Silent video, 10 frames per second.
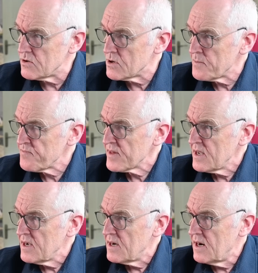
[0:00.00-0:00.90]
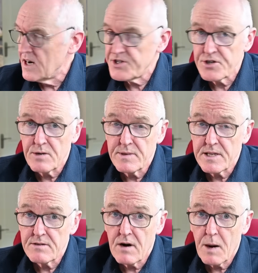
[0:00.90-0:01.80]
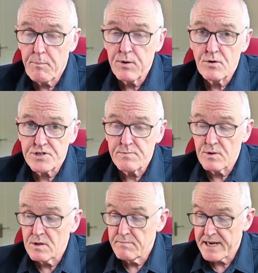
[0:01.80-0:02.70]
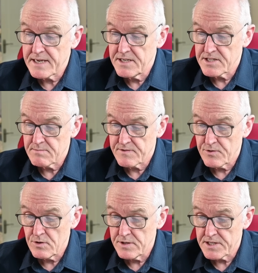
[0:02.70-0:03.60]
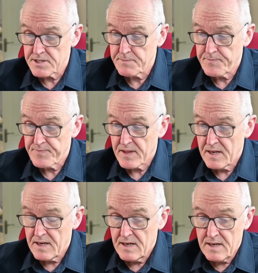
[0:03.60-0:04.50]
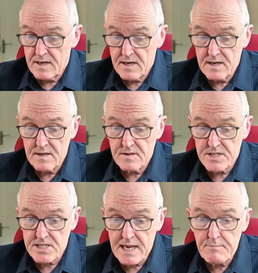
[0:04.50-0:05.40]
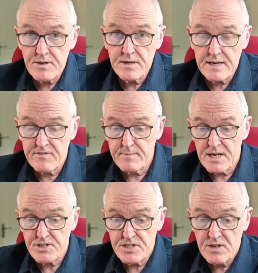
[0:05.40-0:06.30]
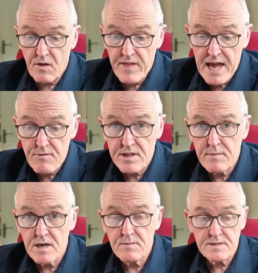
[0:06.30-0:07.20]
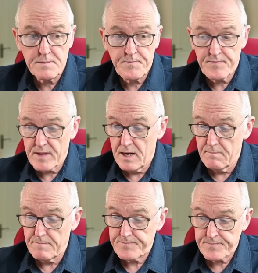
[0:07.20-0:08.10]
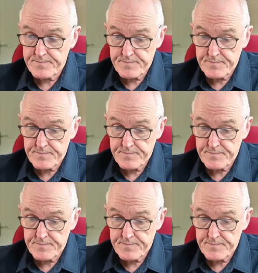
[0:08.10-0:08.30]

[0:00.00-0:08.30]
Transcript: who assure me that there are plausible mechanisms for this. The slam dunk information is not there at the moment. Can't